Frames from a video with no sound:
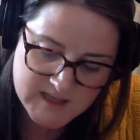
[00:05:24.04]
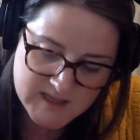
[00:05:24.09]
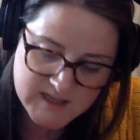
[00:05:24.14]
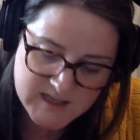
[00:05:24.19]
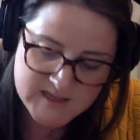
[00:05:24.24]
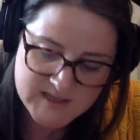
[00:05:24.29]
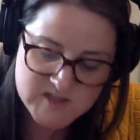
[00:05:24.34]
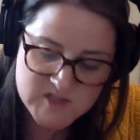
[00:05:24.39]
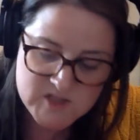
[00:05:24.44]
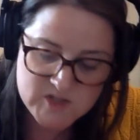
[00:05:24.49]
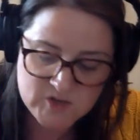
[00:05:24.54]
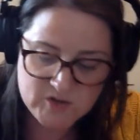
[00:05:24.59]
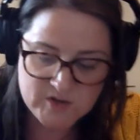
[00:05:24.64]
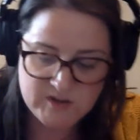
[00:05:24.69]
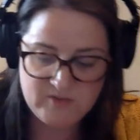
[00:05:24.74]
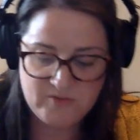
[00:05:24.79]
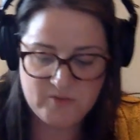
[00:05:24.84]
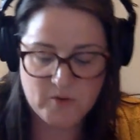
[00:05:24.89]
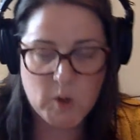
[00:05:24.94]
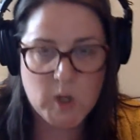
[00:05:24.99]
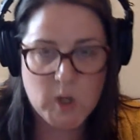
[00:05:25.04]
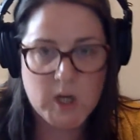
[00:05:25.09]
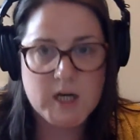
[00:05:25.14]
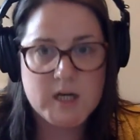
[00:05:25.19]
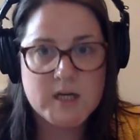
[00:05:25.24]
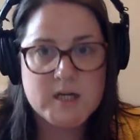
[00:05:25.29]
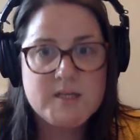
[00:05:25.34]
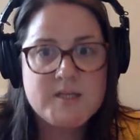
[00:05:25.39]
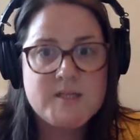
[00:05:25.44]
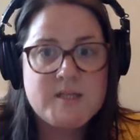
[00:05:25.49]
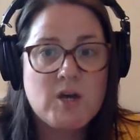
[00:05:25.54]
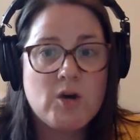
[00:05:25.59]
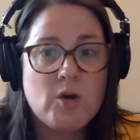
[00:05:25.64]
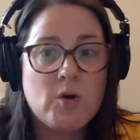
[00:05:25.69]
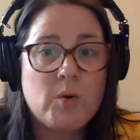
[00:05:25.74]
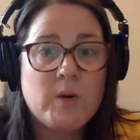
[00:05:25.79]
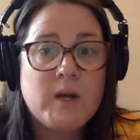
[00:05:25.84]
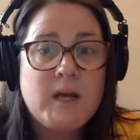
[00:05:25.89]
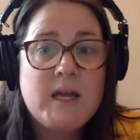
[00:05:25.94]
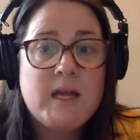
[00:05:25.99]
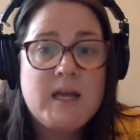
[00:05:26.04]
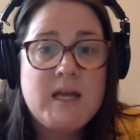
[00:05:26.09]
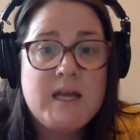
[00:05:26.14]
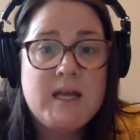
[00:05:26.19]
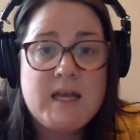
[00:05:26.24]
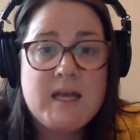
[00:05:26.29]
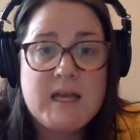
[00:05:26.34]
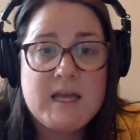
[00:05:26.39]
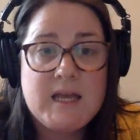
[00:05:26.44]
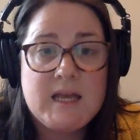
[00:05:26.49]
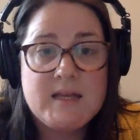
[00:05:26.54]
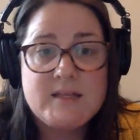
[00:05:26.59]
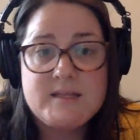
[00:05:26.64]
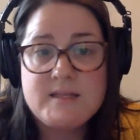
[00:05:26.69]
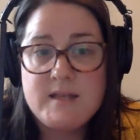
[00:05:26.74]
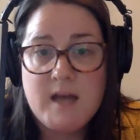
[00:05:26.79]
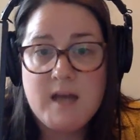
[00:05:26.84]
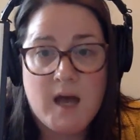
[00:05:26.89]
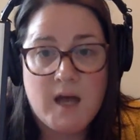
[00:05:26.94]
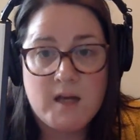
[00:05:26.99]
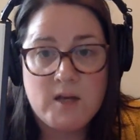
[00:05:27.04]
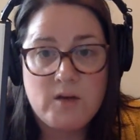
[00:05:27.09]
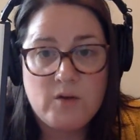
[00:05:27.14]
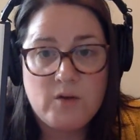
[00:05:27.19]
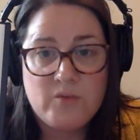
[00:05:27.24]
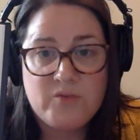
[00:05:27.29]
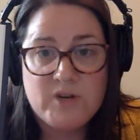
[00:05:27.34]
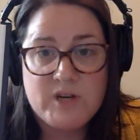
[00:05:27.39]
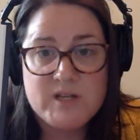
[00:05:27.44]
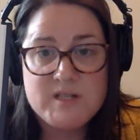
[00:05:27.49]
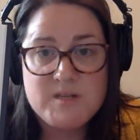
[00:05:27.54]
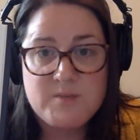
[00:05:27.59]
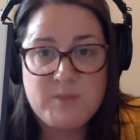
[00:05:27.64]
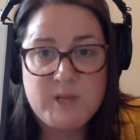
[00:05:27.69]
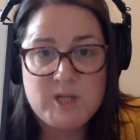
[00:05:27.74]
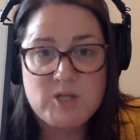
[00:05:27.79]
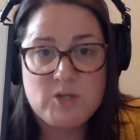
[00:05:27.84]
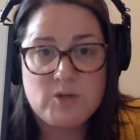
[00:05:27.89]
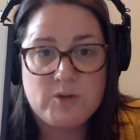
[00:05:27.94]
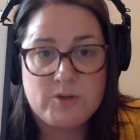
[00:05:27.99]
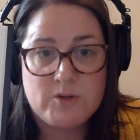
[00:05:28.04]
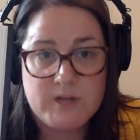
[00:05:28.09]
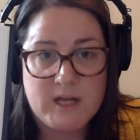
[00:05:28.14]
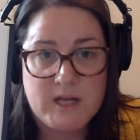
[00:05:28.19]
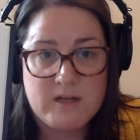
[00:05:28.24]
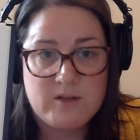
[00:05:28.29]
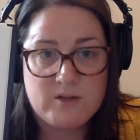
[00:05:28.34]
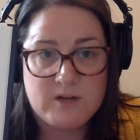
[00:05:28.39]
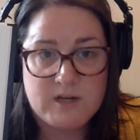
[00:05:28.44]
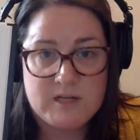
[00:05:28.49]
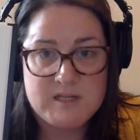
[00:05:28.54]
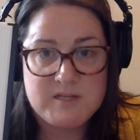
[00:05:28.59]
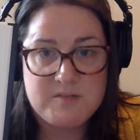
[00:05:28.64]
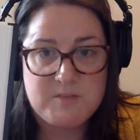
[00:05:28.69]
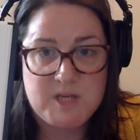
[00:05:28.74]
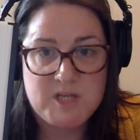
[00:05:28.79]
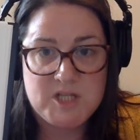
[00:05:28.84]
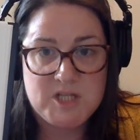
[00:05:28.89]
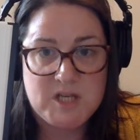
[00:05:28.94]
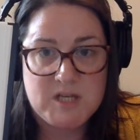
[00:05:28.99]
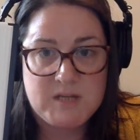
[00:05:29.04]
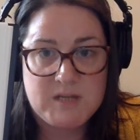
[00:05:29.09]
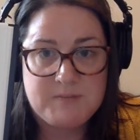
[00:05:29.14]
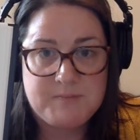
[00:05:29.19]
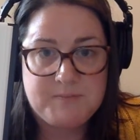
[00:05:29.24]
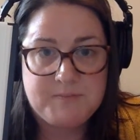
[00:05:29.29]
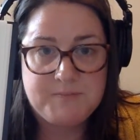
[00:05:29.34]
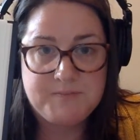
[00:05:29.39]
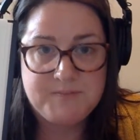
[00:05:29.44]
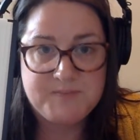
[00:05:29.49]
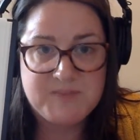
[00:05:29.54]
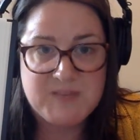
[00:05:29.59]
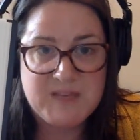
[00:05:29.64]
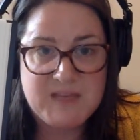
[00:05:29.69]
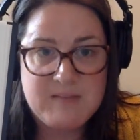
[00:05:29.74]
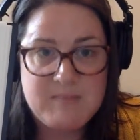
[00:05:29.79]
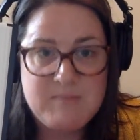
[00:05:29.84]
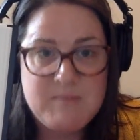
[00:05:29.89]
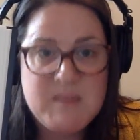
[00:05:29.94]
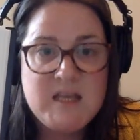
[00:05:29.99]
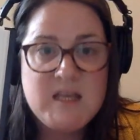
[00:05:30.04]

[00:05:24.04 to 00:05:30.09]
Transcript: is 34. So it's not an overestimation or an underestimation. Okay?